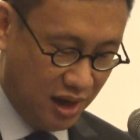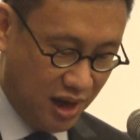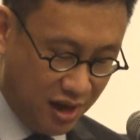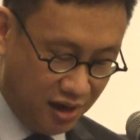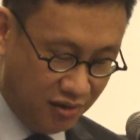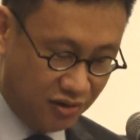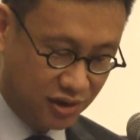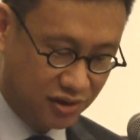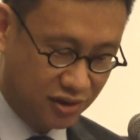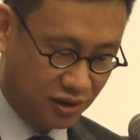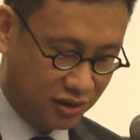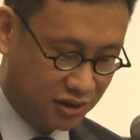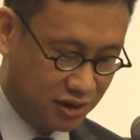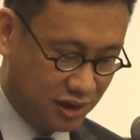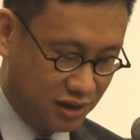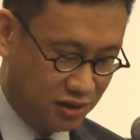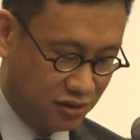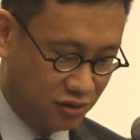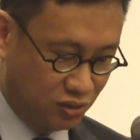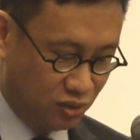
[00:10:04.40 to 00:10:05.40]
and
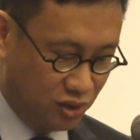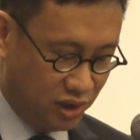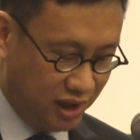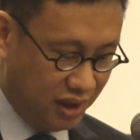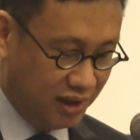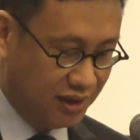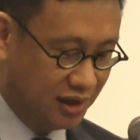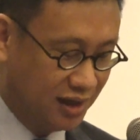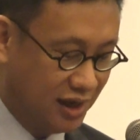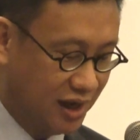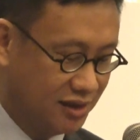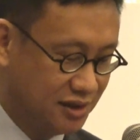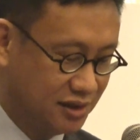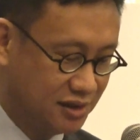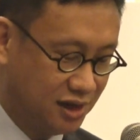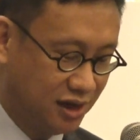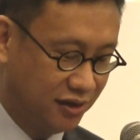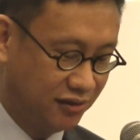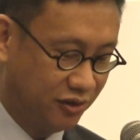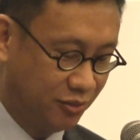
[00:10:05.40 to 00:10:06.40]
resources to lead the
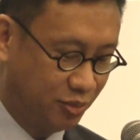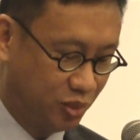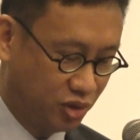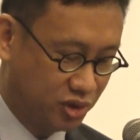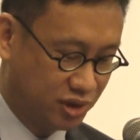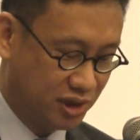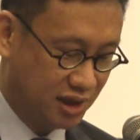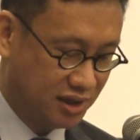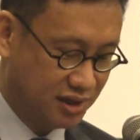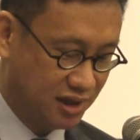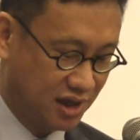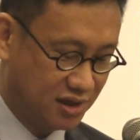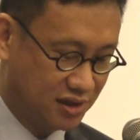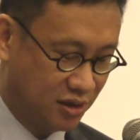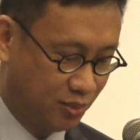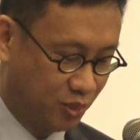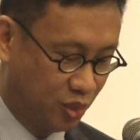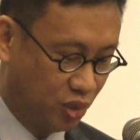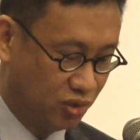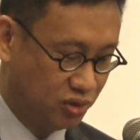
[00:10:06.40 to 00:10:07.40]
legislative process
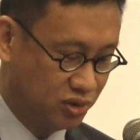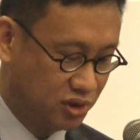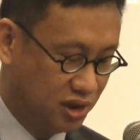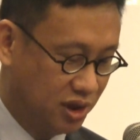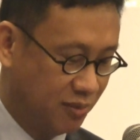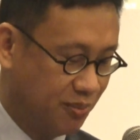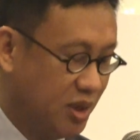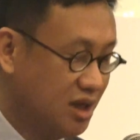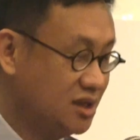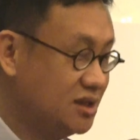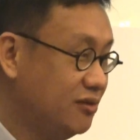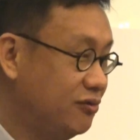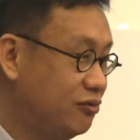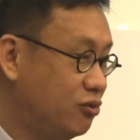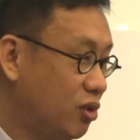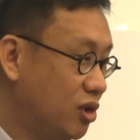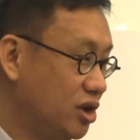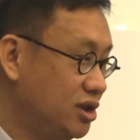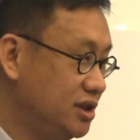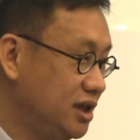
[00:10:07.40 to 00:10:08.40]
as opposed to the passive
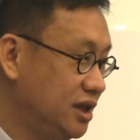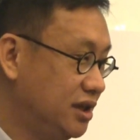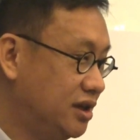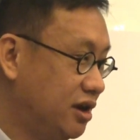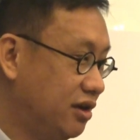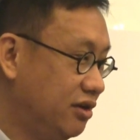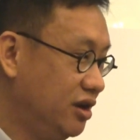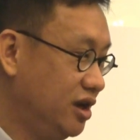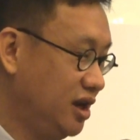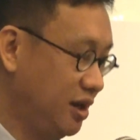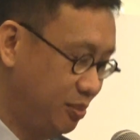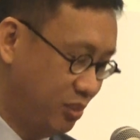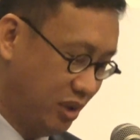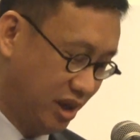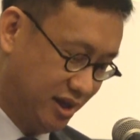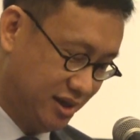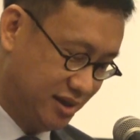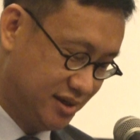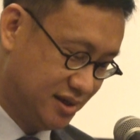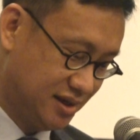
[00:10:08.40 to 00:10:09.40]
voice it currently
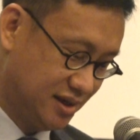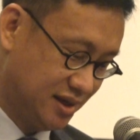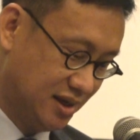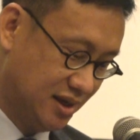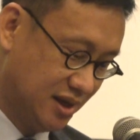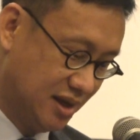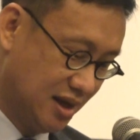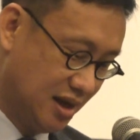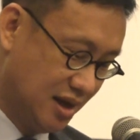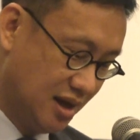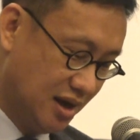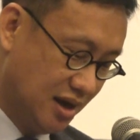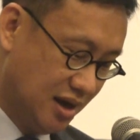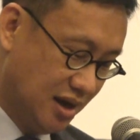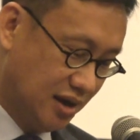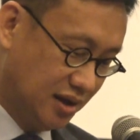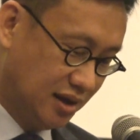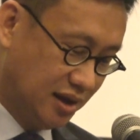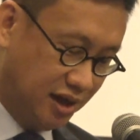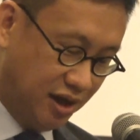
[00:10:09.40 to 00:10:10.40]
plays.
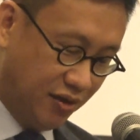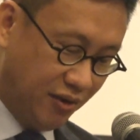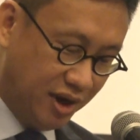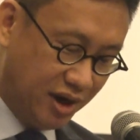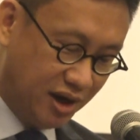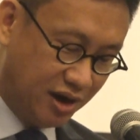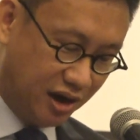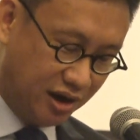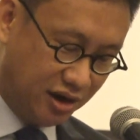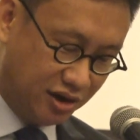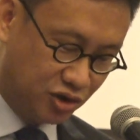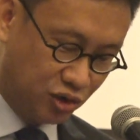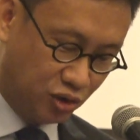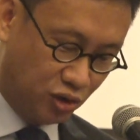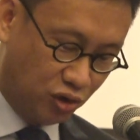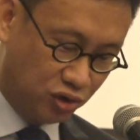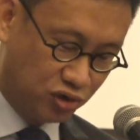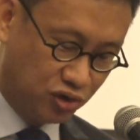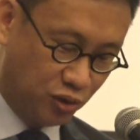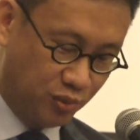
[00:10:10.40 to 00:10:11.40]
The Dewan Negara
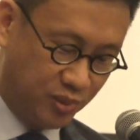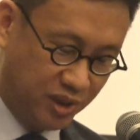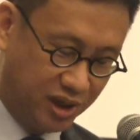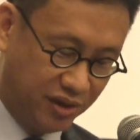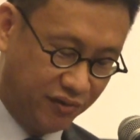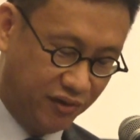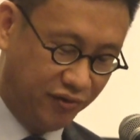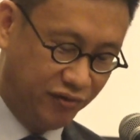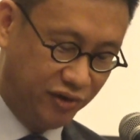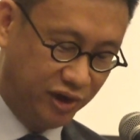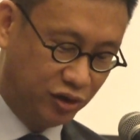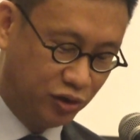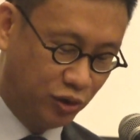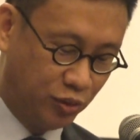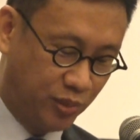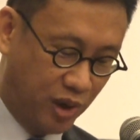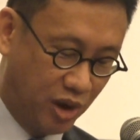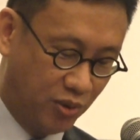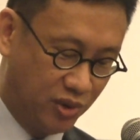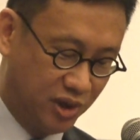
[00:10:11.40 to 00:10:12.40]
should also be given
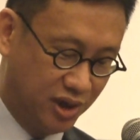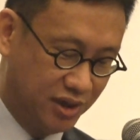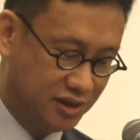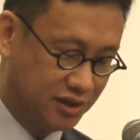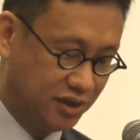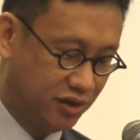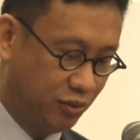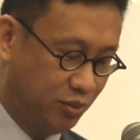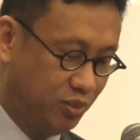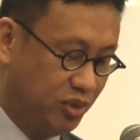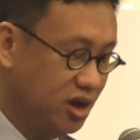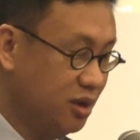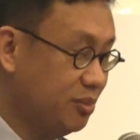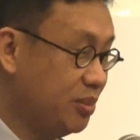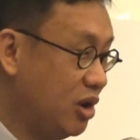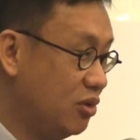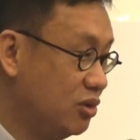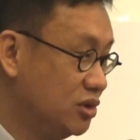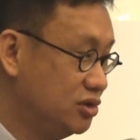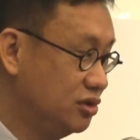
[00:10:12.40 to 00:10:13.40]
veto power instead of
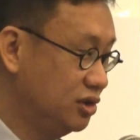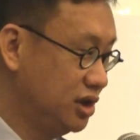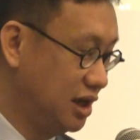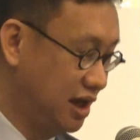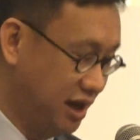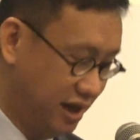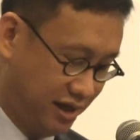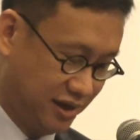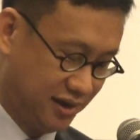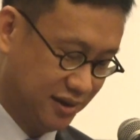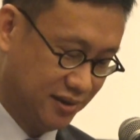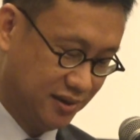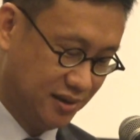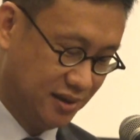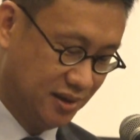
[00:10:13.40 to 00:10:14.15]
mere powers to delay.